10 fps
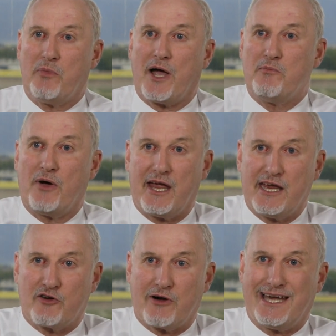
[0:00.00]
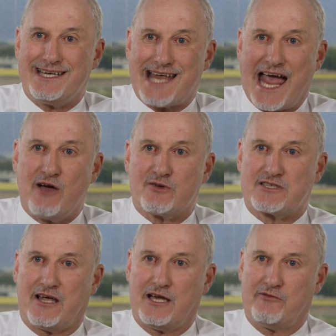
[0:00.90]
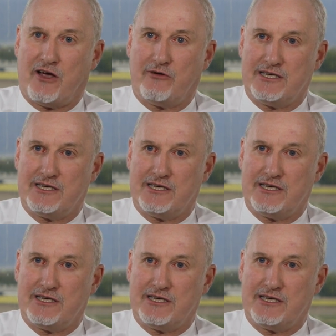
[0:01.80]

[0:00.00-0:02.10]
by buying credits outside of our